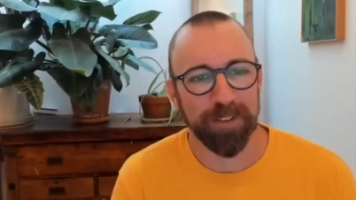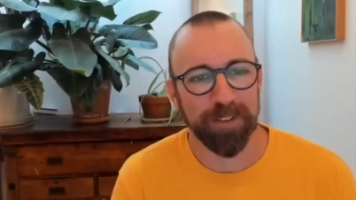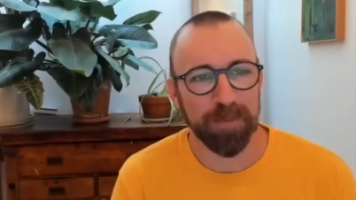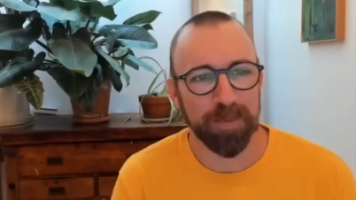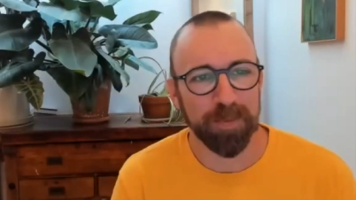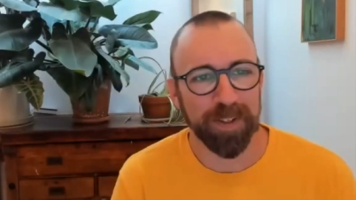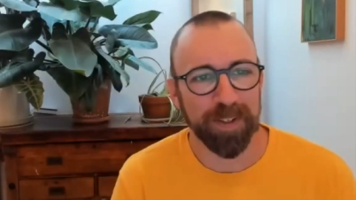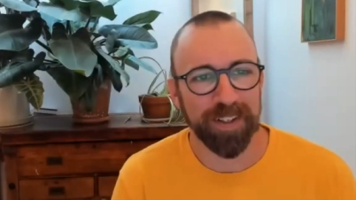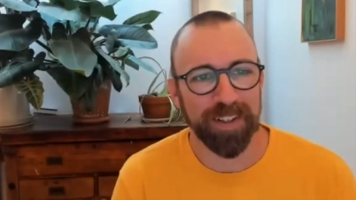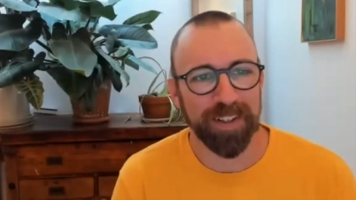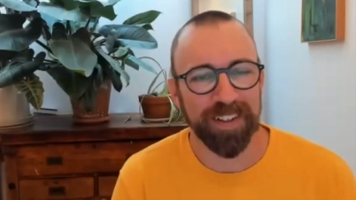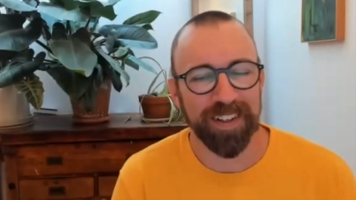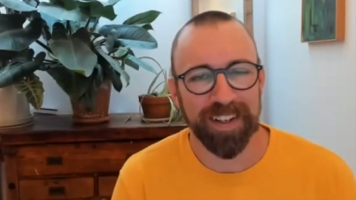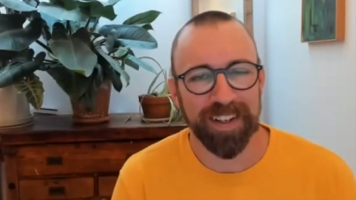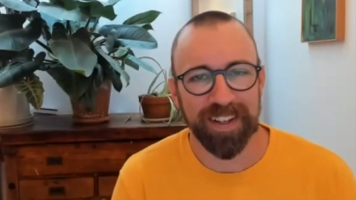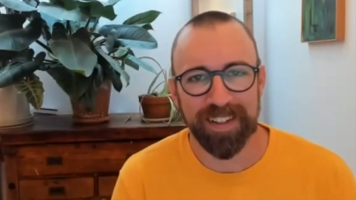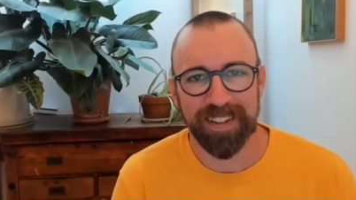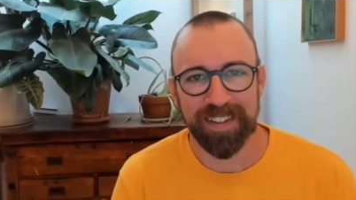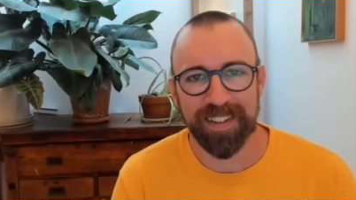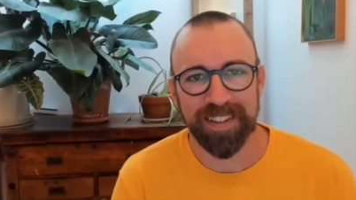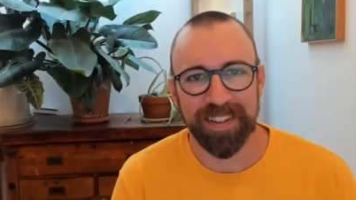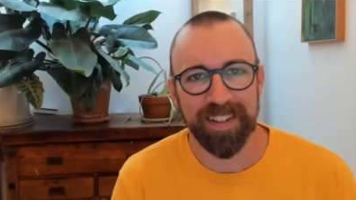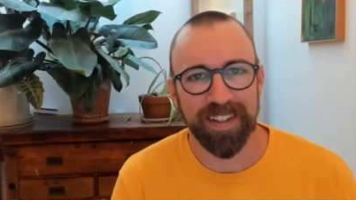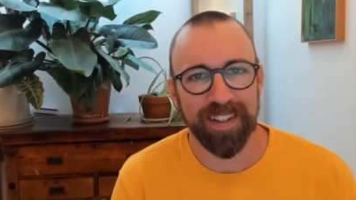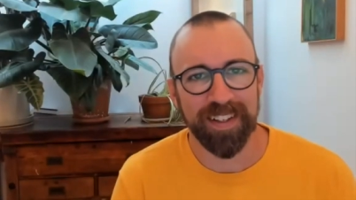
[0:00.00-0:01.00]
where,
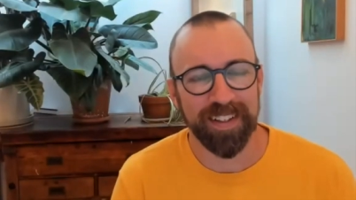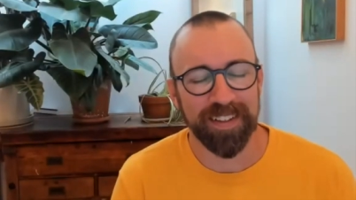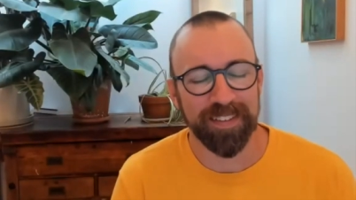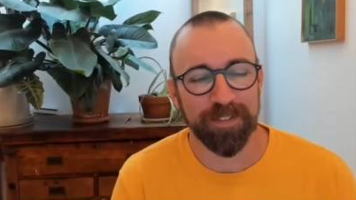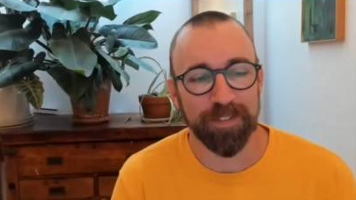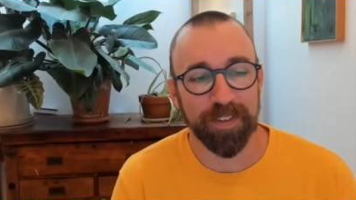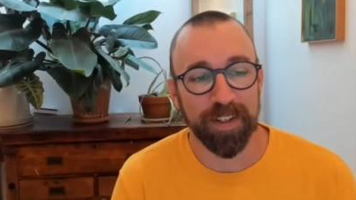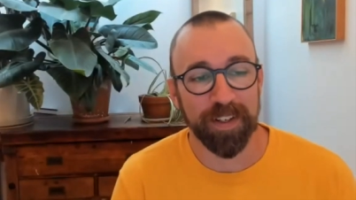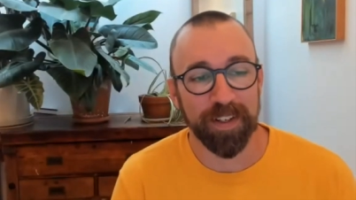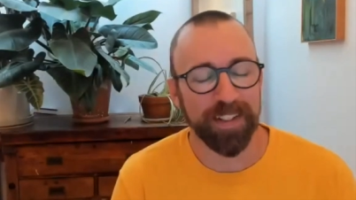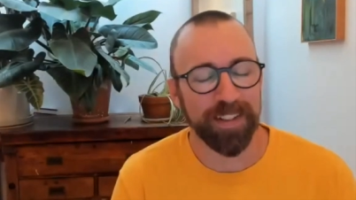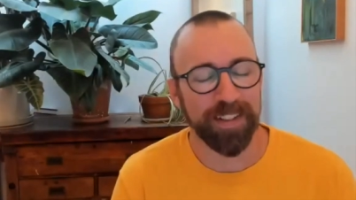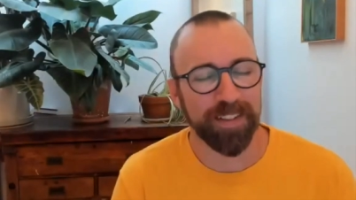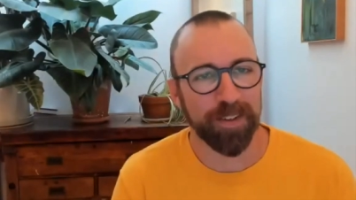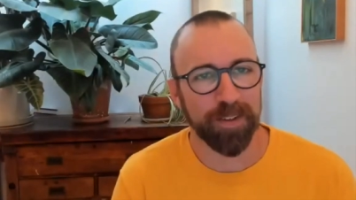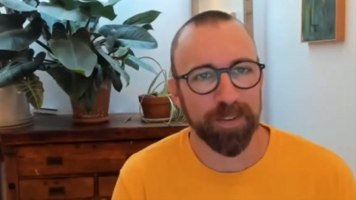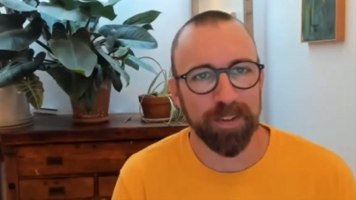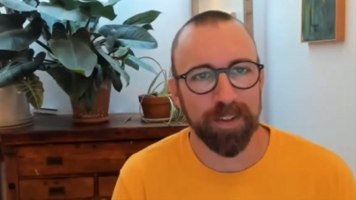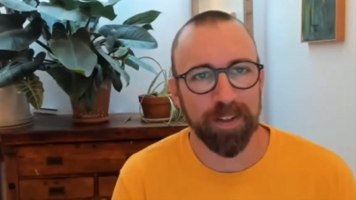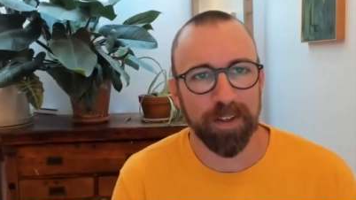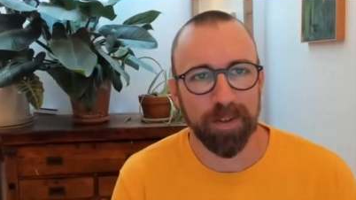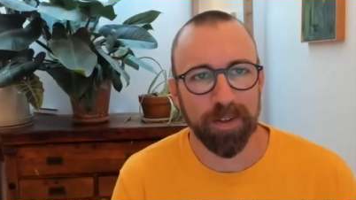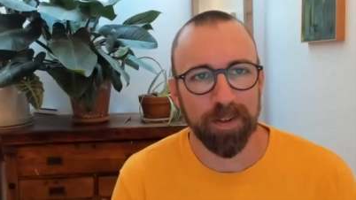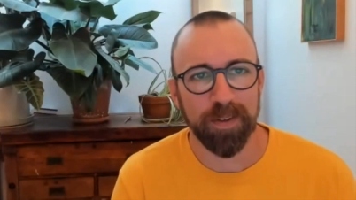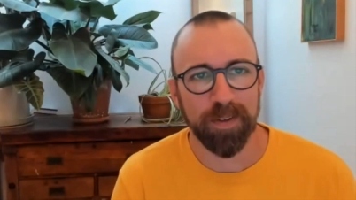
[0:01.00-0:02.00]
I frankly don't
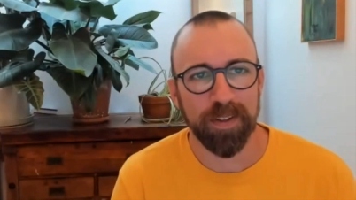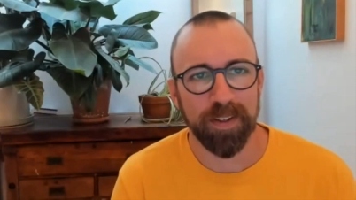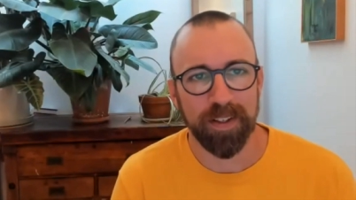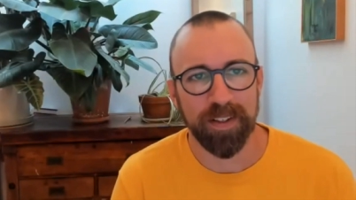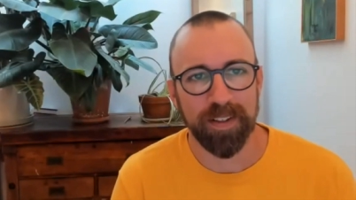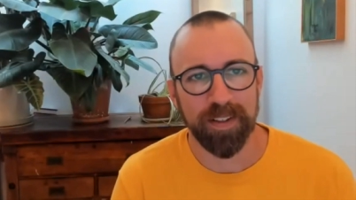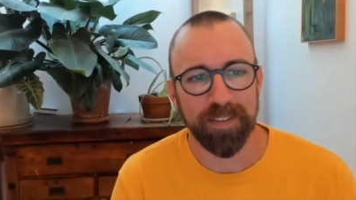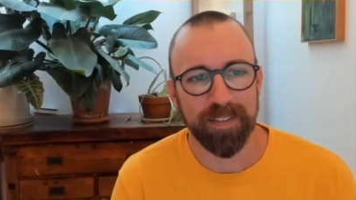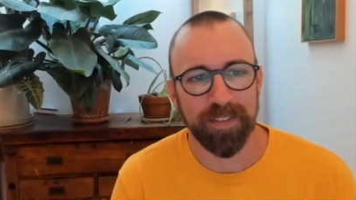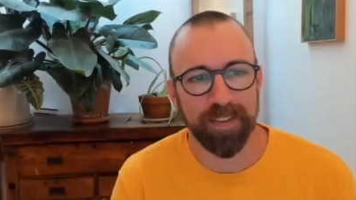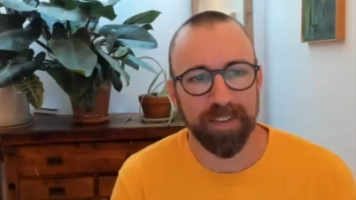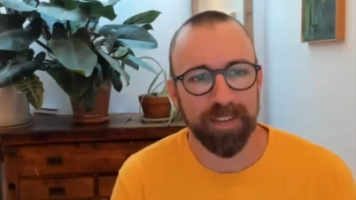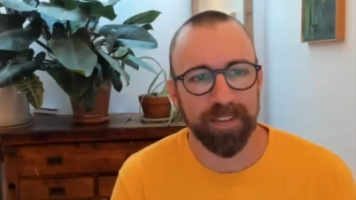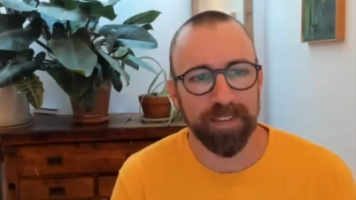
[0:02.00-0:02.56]
know, because